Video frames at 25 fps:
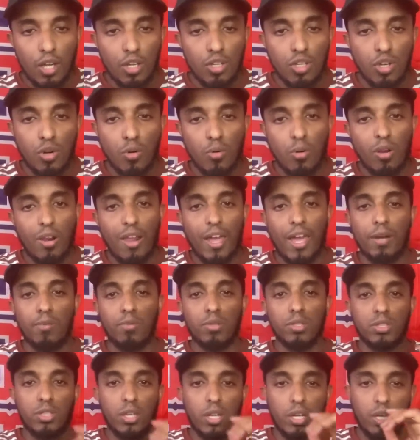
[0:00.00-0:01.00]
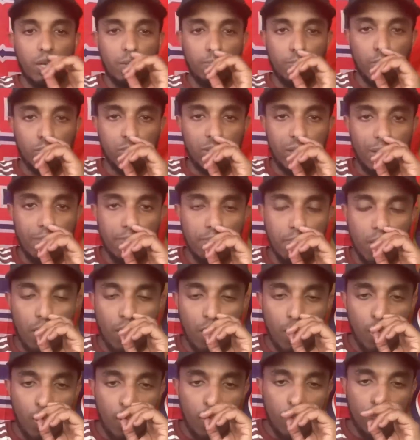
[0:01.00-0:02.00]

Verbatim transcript: Eurolad was talking about timber,